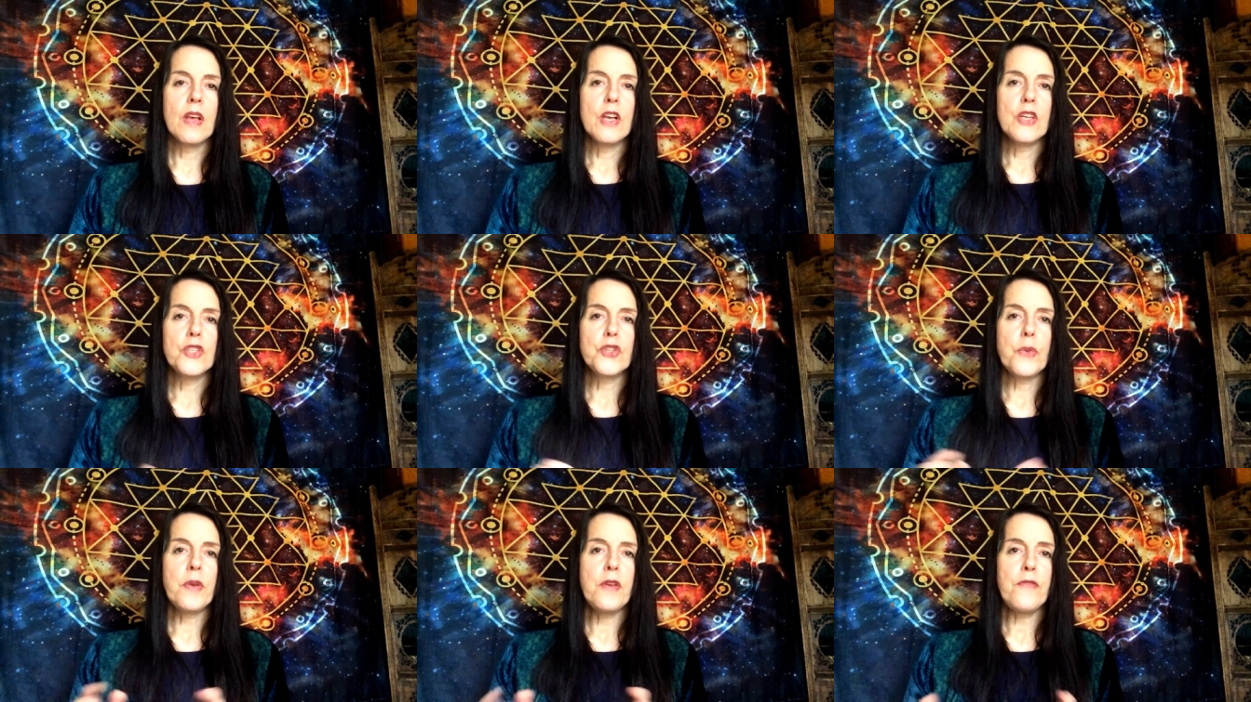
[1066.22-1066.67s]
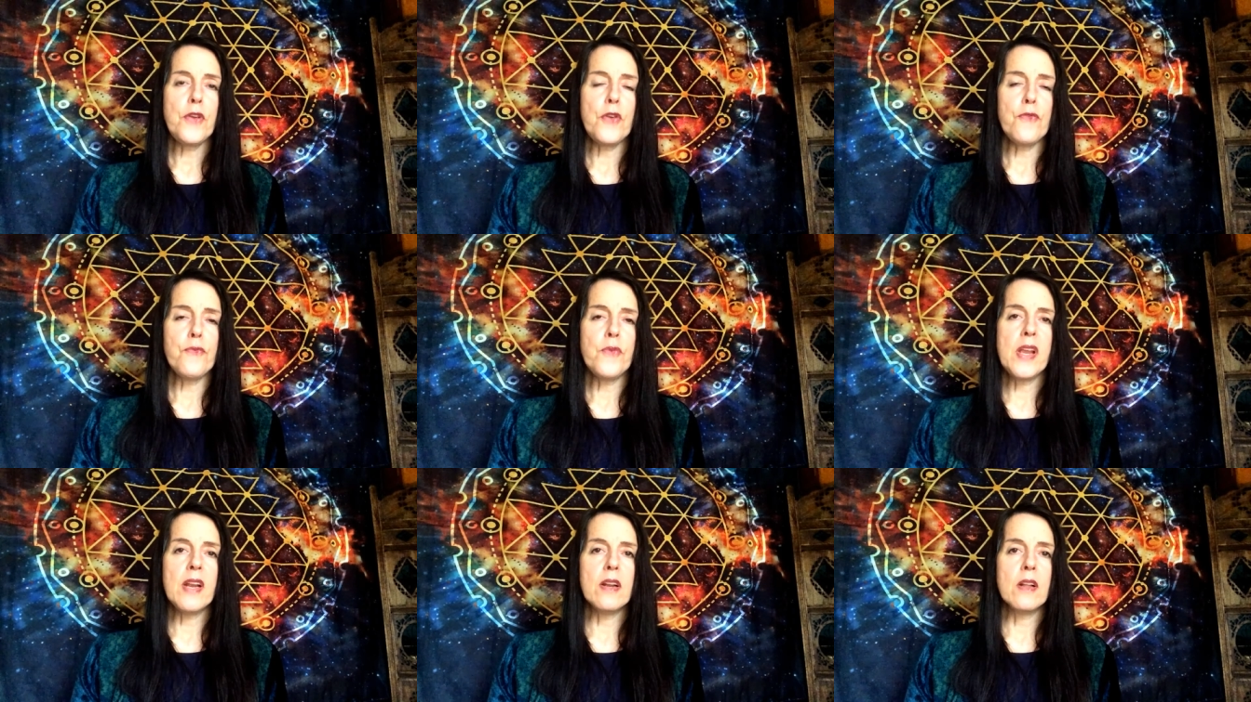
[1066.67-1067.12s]
So if
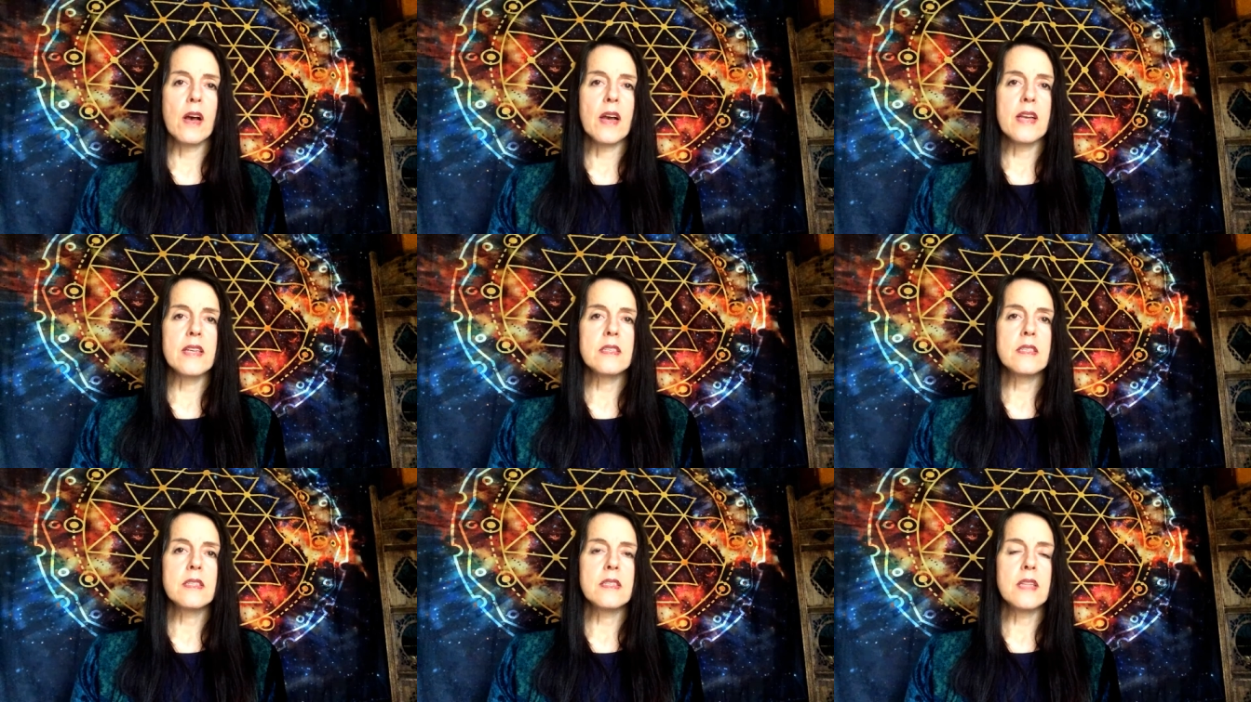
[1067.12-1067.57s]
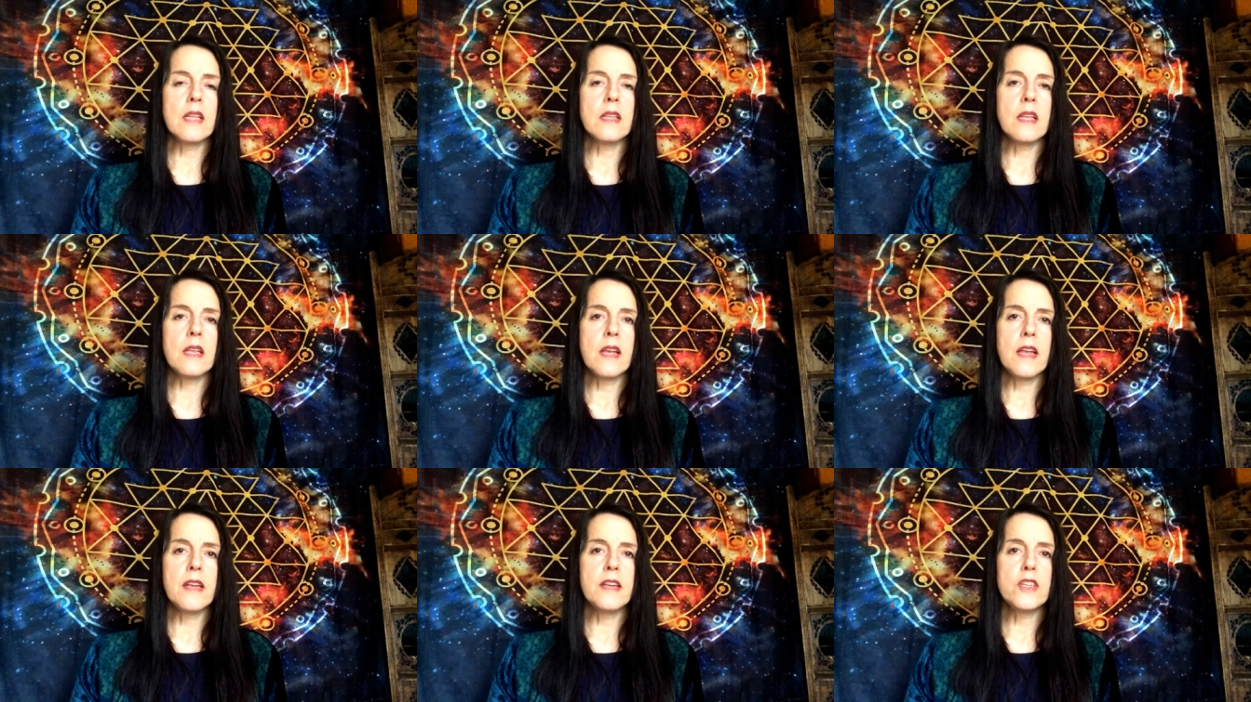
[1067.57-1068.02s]
you realize that
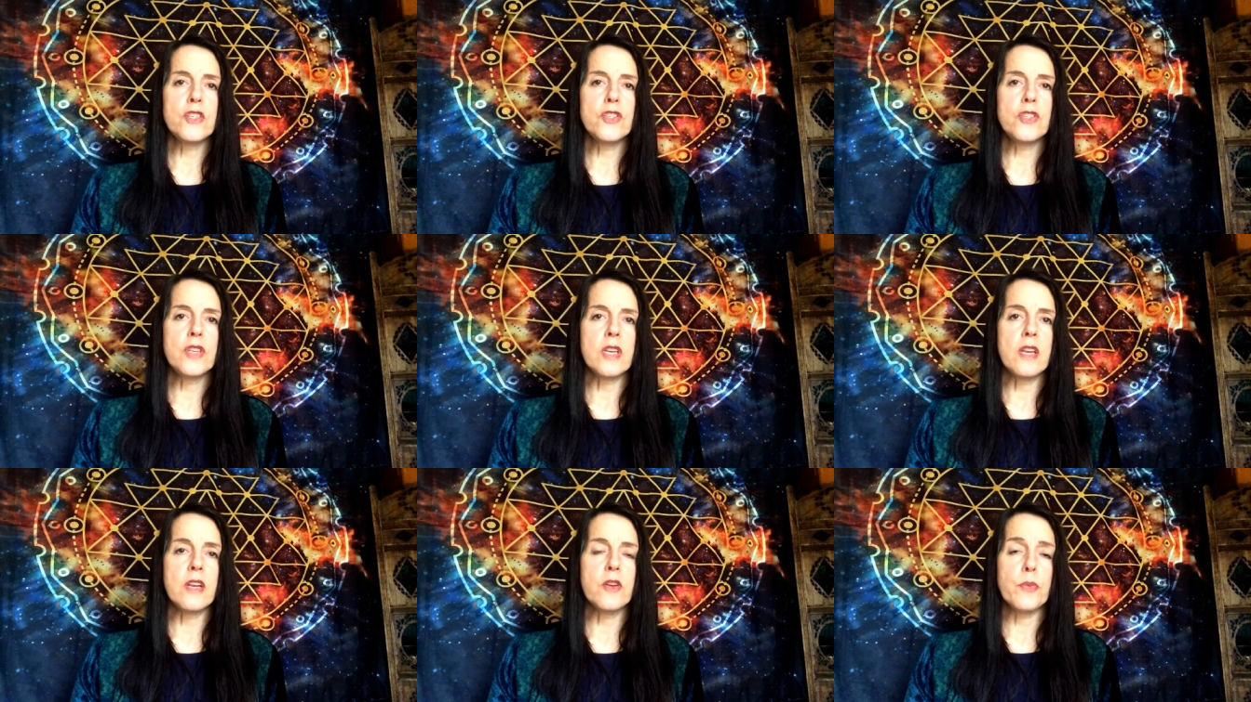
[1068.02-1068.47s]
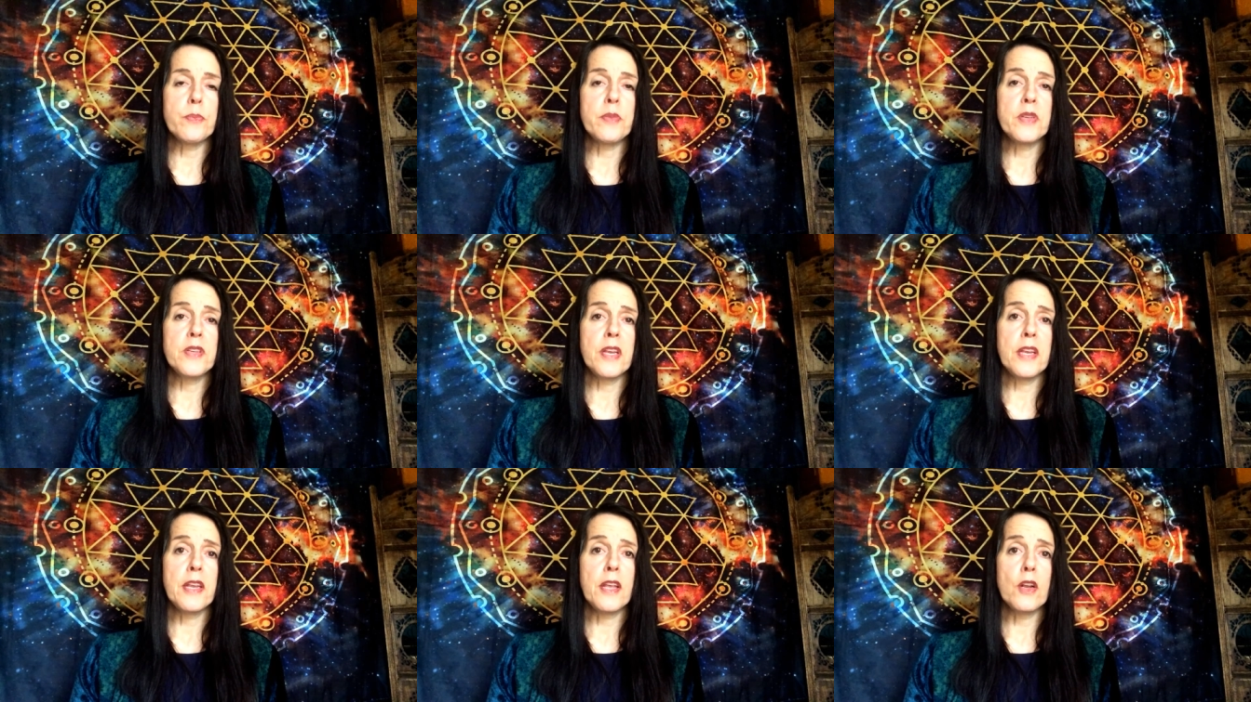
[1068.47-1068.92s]
the energy in a
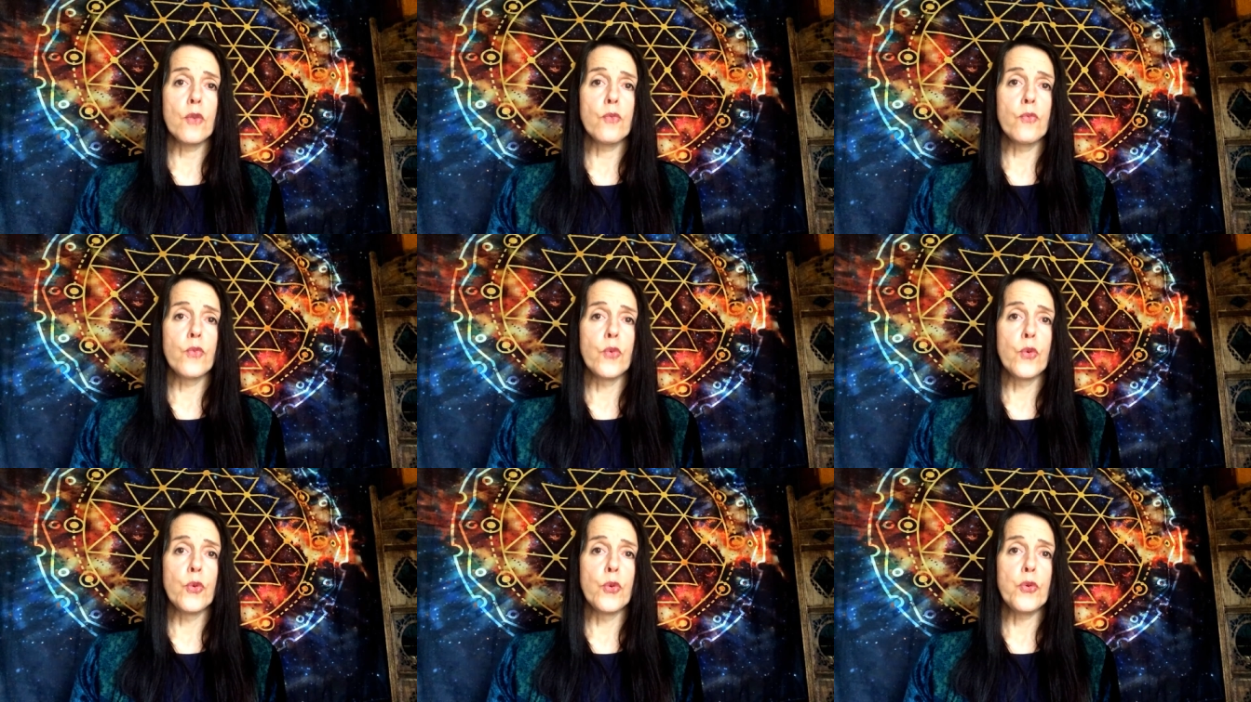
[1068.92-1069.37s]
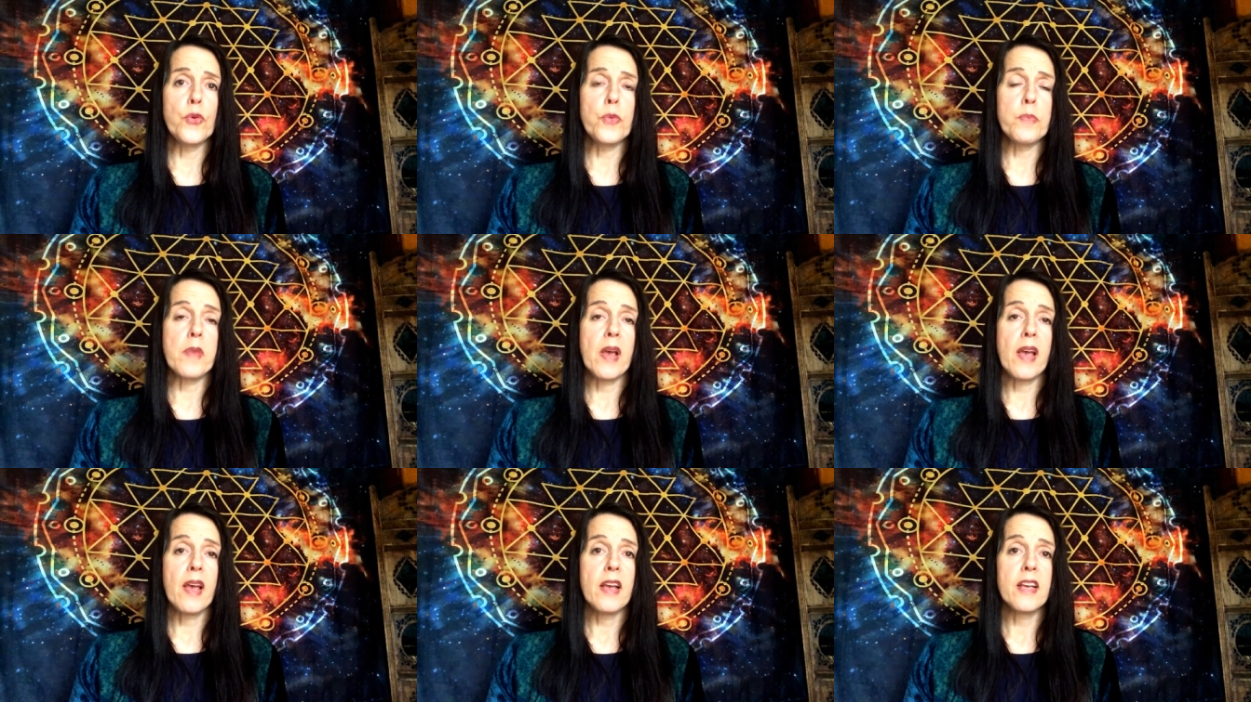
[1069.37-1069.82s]
particular
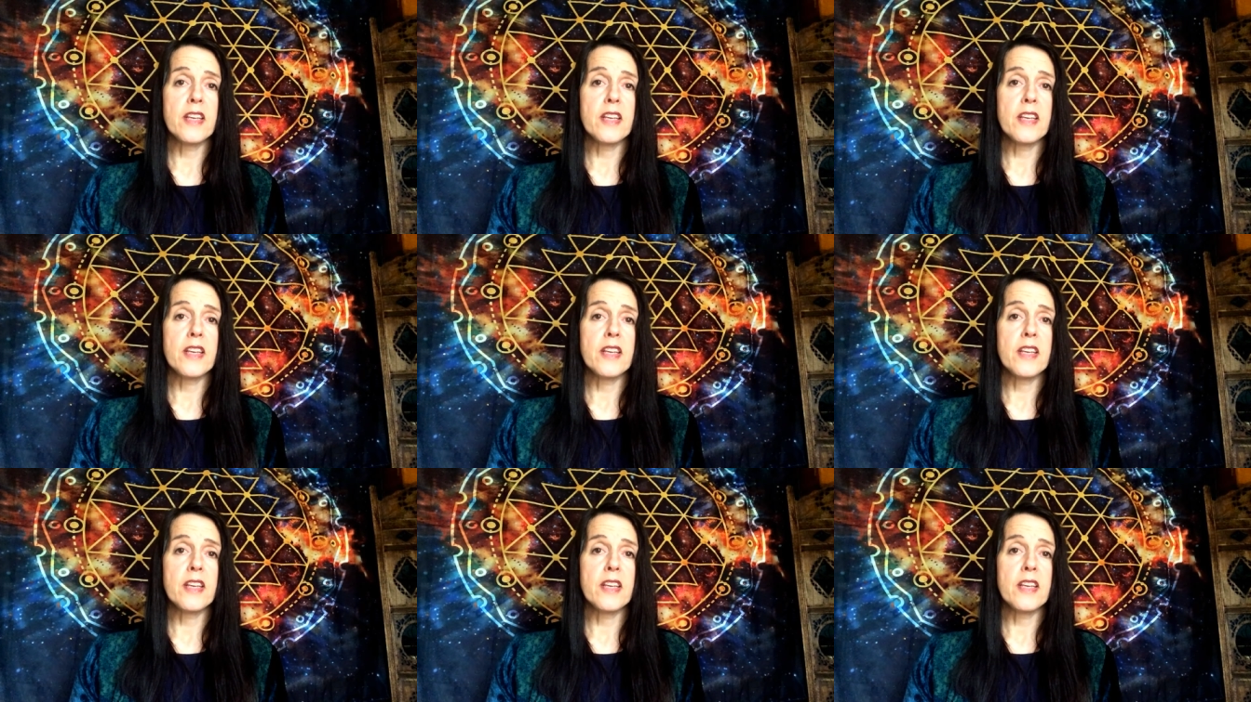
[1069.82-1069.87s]
room